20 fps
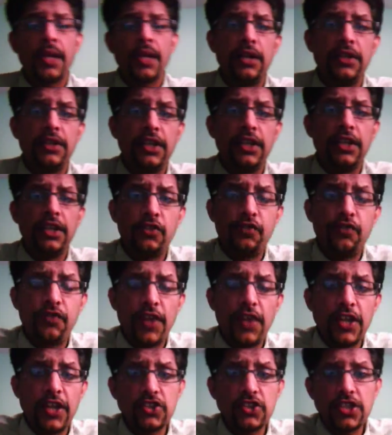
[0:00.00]
dear
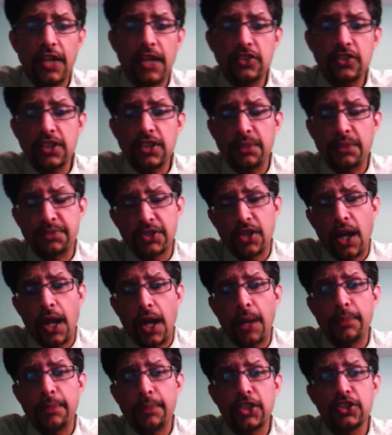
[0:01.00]
friends and
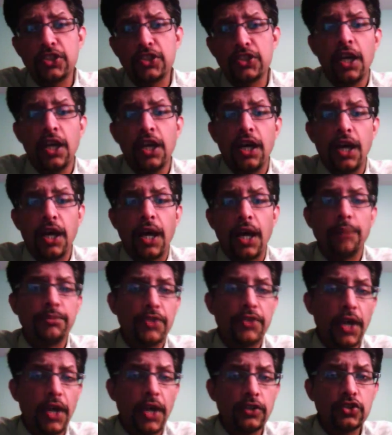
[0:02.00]
subscribers,
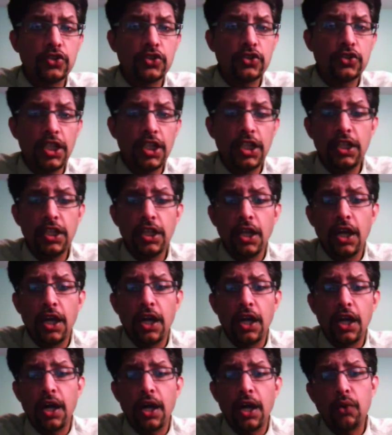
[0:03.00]
I'm trying to see
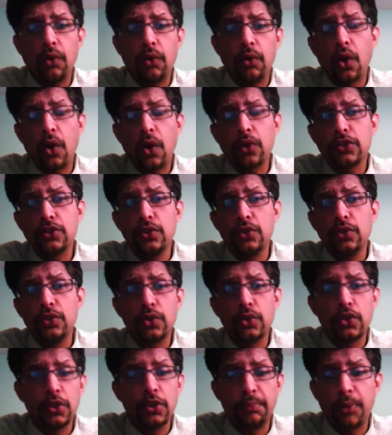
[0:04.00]
how long this
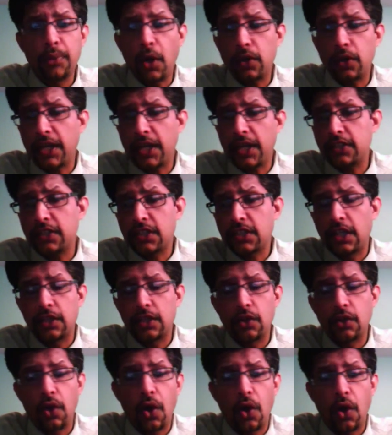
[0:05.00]
YouTube broadcast
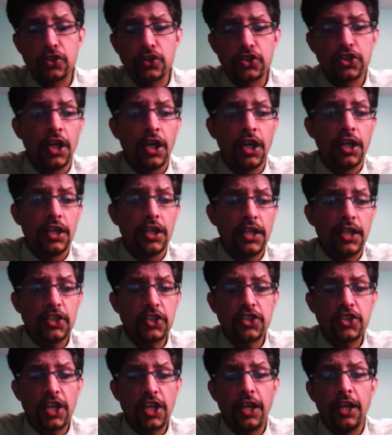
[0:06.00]
can launch.
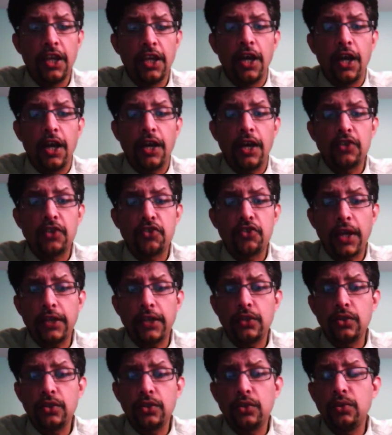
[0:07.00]
Let's see. I'll
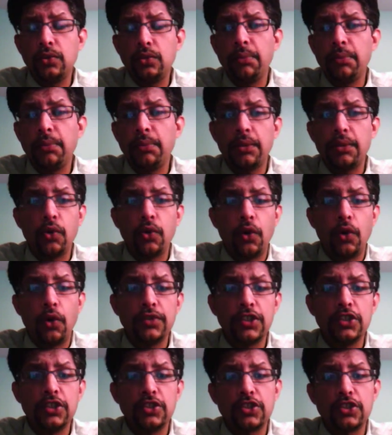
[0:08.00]
try to go
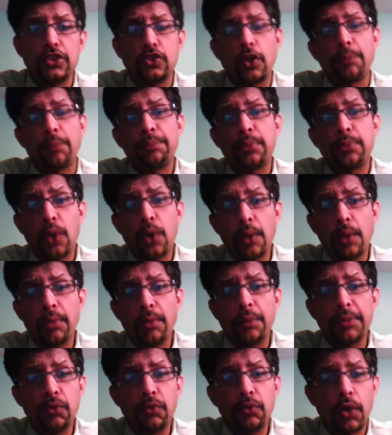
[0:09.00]
over the distance, or
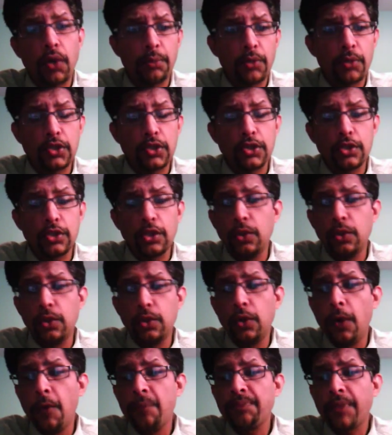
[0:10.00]
probably what I'm going to
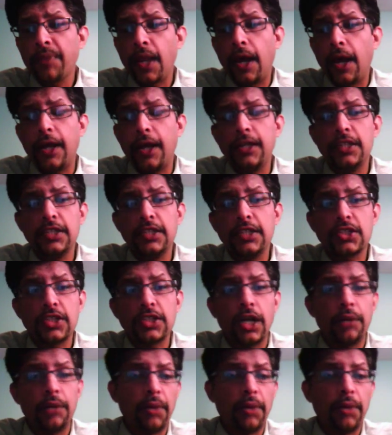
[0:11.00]
do is,
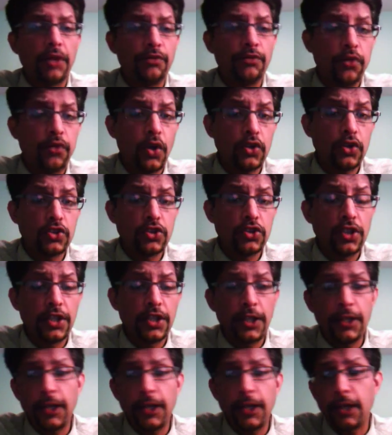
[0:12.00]

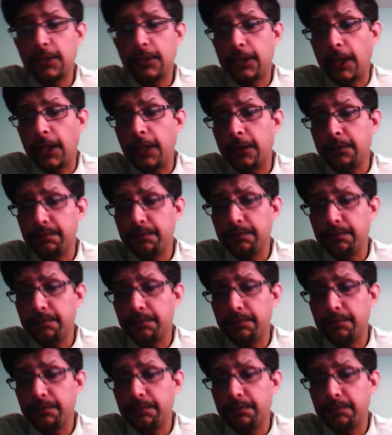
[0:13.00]
unfortunately, I think